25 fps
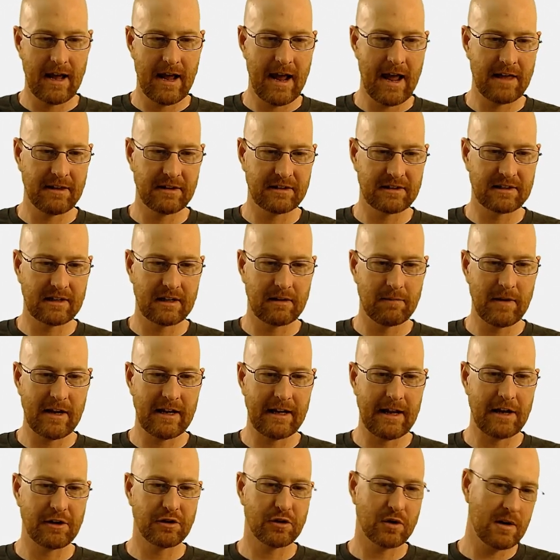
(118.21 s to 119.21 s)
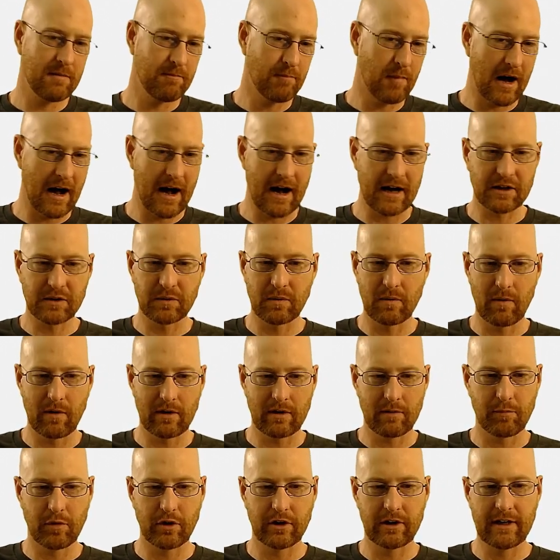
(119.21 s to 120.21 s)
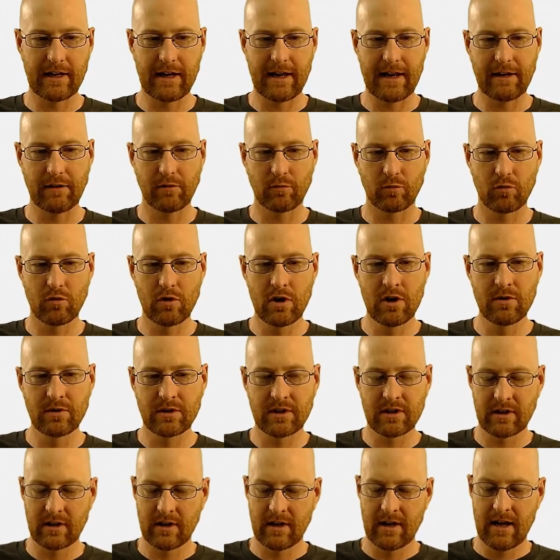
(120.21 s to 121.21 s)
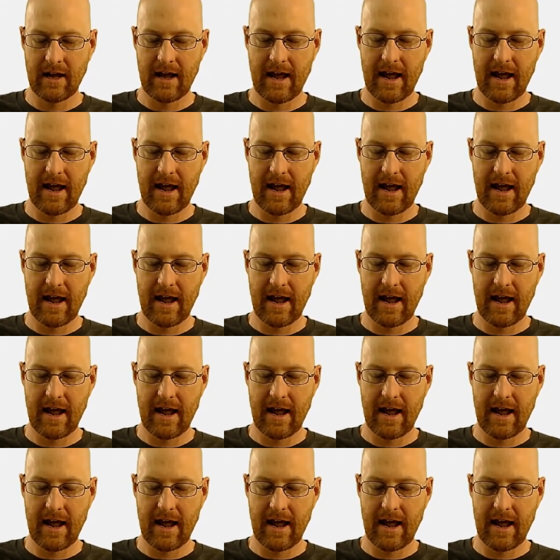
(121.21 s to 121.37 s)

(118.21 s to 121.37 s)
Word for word: And this is gonna be an entry box. We wanna put it in root.